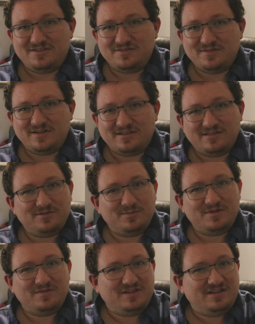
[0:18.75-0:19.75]
doing a little
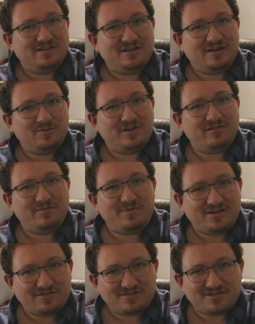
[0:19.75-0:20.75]
bit of a DIY
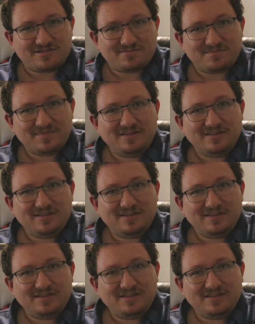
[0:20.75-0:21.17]
repair job